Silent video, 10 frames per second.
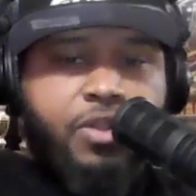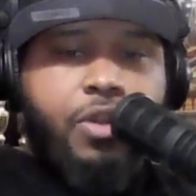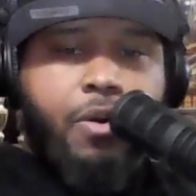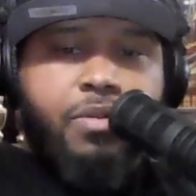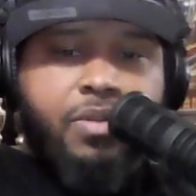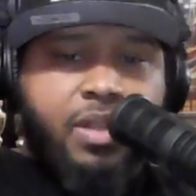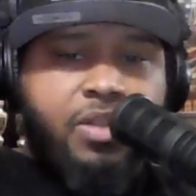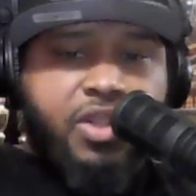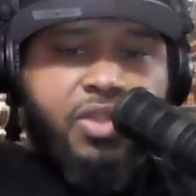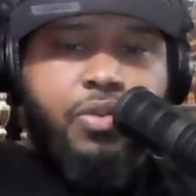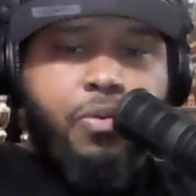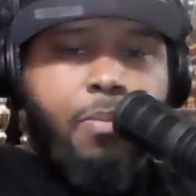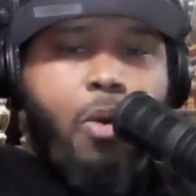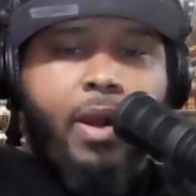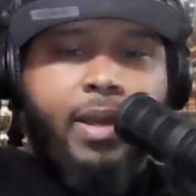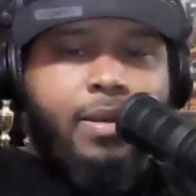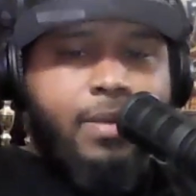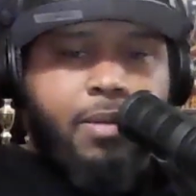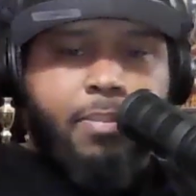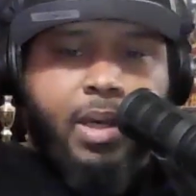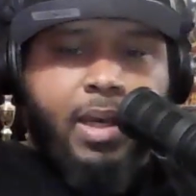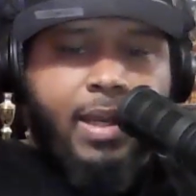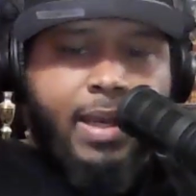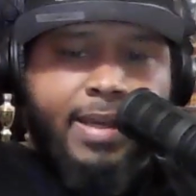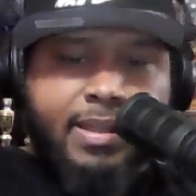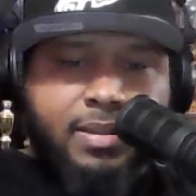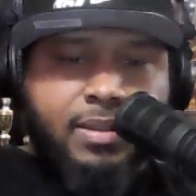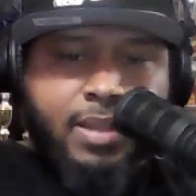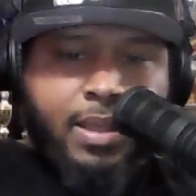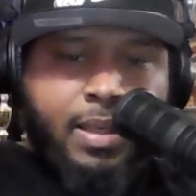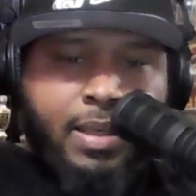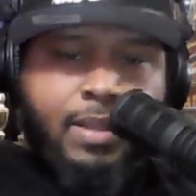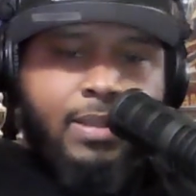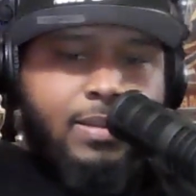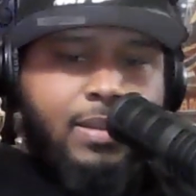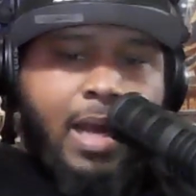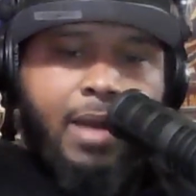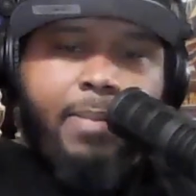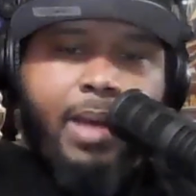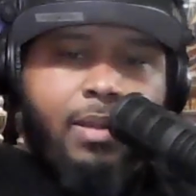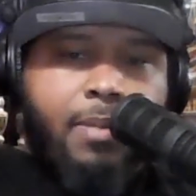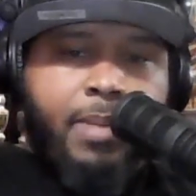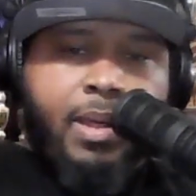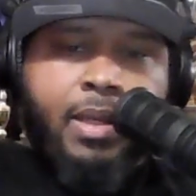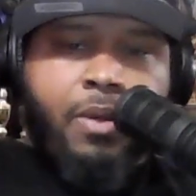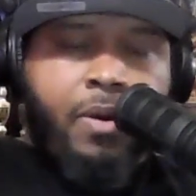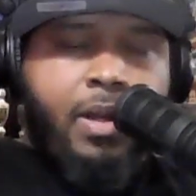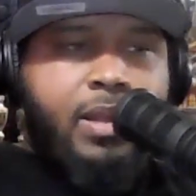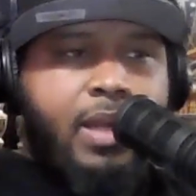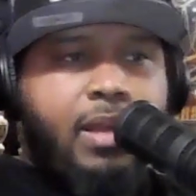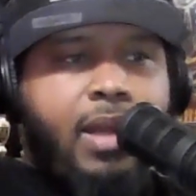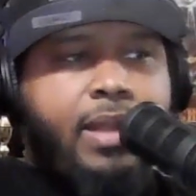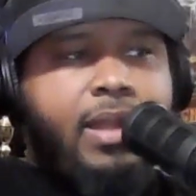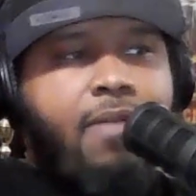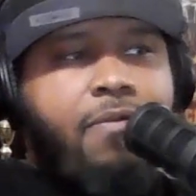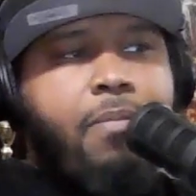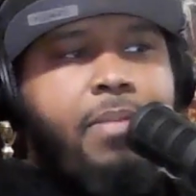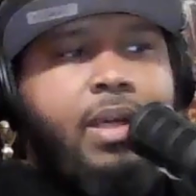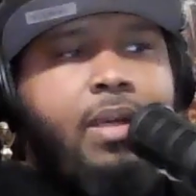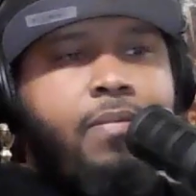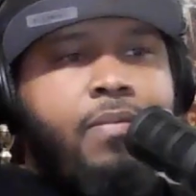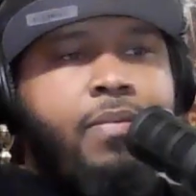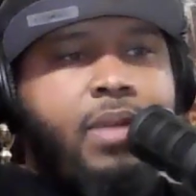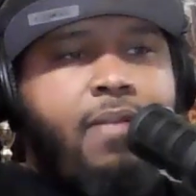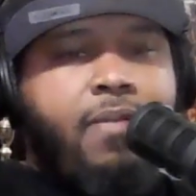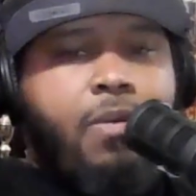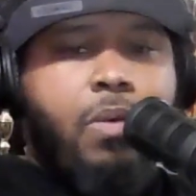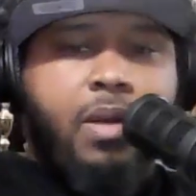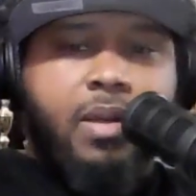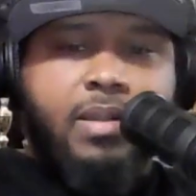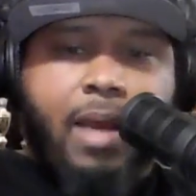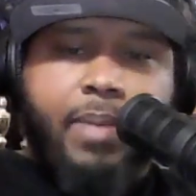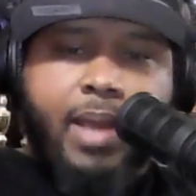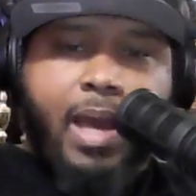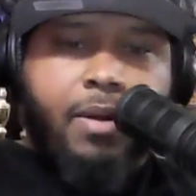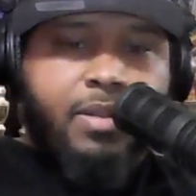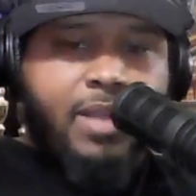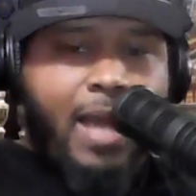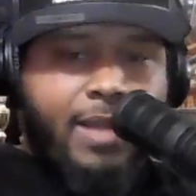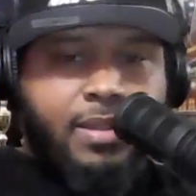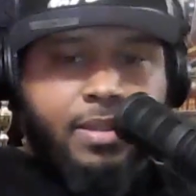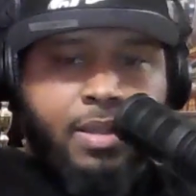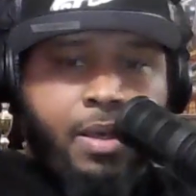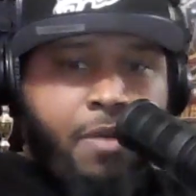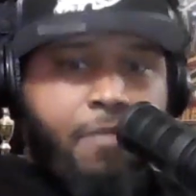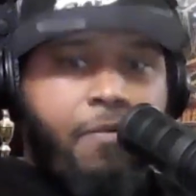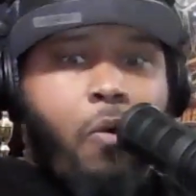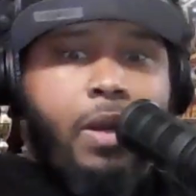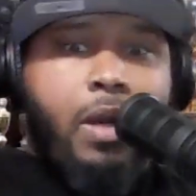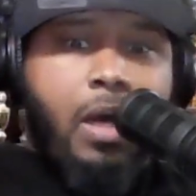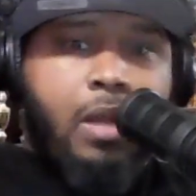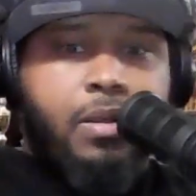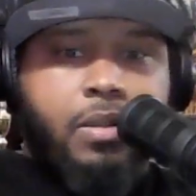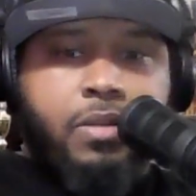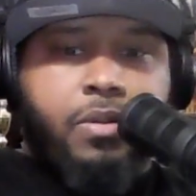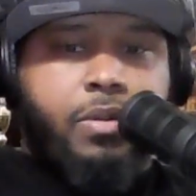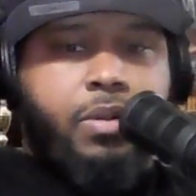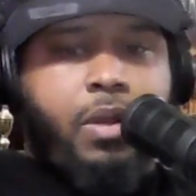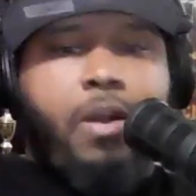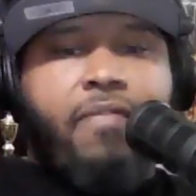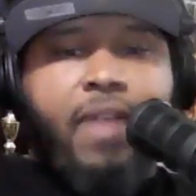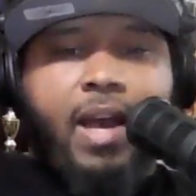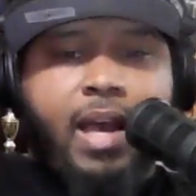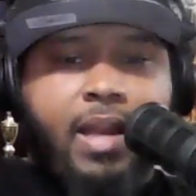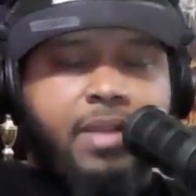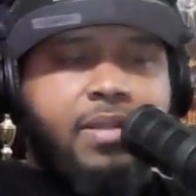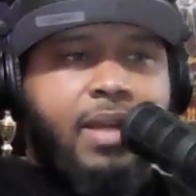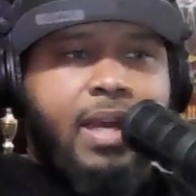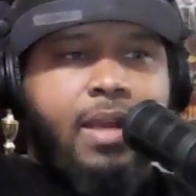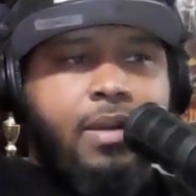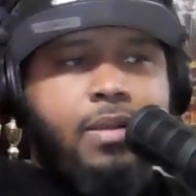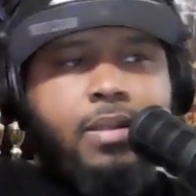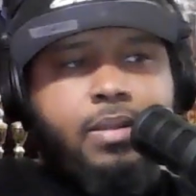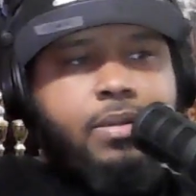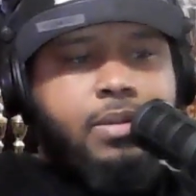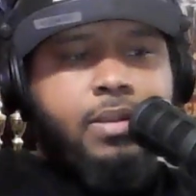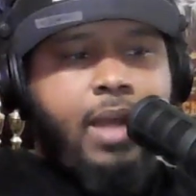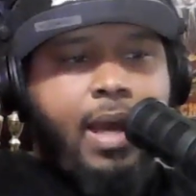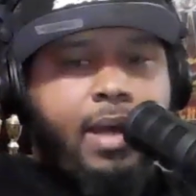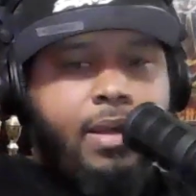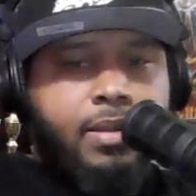of the shirts is just to market the podcast. It's not about the money or anything like that for me. If it was, I'd be out here taxing $40 or $35, this and that. Nah,